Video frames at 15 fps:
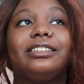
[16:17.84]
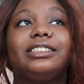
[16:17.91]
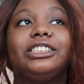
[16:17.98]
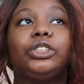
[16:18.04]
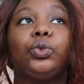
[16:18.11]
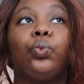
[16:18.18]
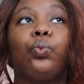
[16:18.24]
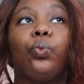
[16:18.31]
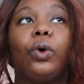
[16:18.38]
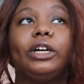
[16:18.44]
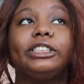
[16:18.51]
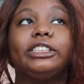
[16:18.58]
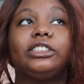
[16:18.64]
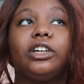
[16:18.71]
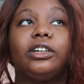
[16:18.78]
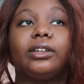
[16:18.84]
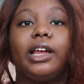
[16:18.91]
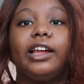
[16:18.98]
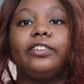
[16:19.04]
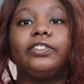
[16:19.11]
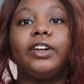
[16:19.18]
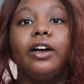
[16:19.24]
least once in our
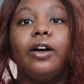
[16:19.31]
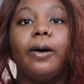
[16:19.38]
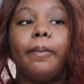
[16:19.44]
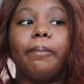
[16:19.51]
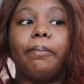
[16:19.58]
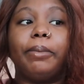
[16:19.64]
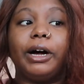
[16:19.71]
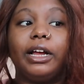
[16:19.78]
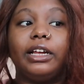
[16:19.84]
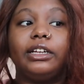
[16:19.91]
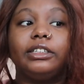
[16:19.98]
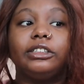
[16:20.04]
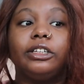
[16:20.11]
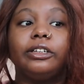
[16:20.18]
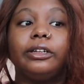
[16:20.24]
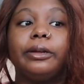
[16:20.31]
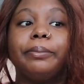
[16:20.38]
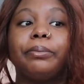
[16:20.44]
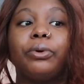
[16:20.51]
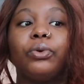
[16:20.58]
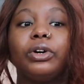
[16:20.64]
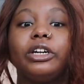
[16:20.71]
lives, but the
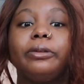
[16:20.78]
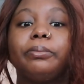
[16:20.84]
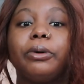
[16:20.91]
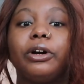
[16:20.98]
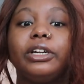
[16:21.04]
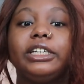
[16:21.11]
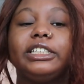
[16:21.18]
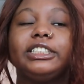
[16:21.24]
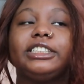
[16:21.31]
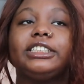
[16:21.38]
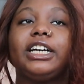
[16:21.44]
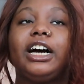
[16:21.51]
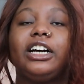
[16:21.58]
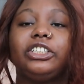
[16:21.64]
important part is to